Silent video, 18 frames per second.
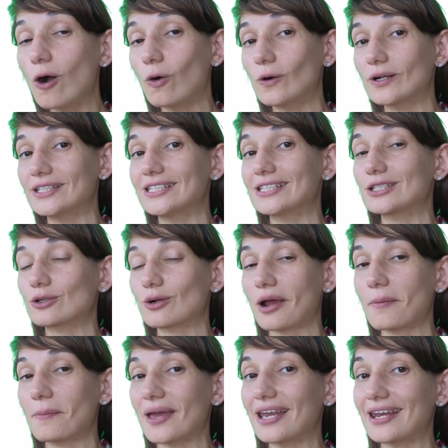or
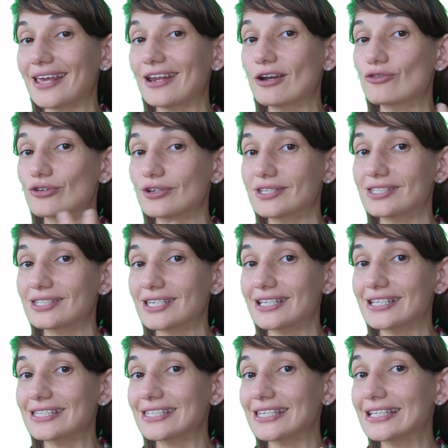describe an
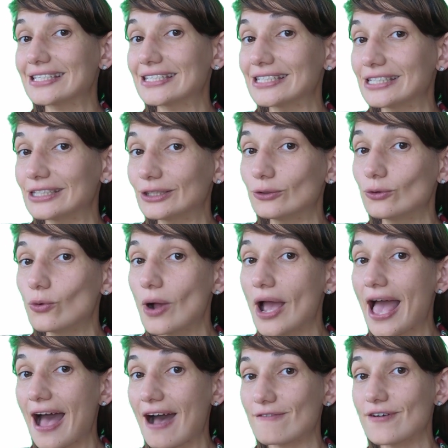interesting city
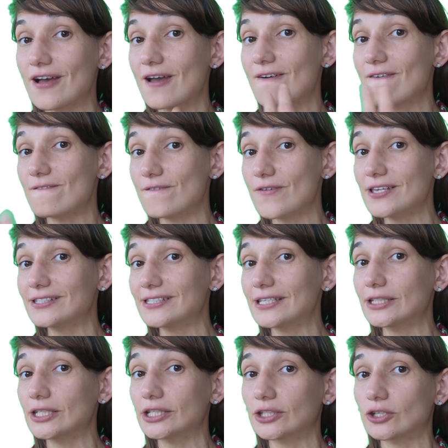you have
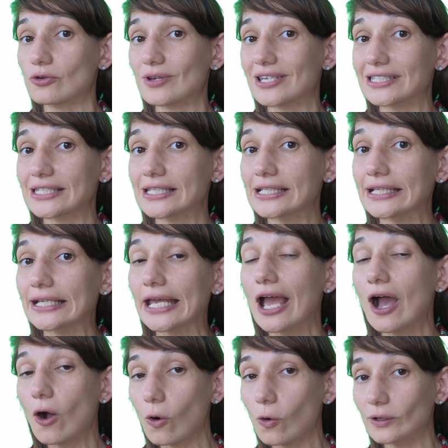visited recently,